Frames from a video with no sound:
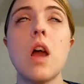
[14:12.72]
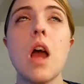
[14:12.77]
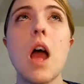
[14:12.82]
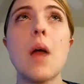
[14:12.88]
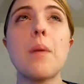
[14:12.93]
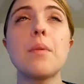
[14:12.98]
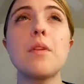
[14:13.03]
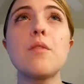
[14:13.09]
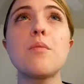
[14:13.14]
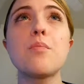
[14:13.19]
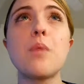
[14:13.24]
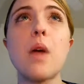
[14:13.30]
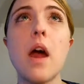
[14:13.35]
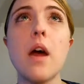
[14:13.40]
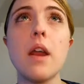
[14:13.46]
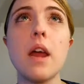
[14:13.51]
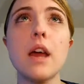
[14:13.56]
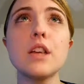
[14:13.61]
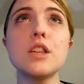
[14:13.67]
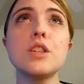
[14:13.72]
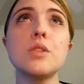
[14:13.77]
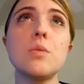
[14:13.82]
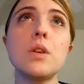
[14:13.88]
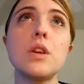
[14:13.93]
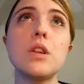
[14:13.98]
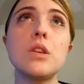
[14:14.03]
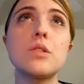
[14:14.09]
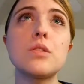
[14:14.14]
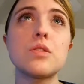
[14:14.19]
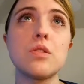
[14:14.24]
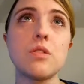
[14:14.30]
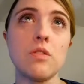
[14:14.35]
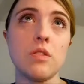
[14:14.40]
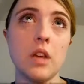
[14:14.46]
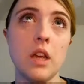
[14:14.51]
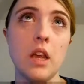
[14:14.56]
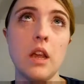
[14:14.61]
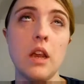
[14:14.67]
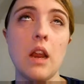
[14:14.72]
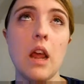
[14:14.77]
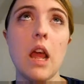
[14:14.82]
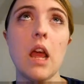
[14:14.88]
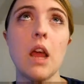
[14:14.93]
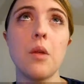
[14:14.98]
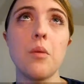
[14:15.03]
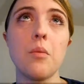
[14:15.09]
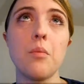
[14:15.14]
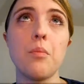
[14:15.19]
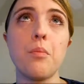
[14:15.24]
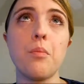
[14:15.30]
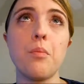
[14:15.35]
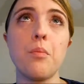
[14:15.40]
I believe brown eyes you want to use green, and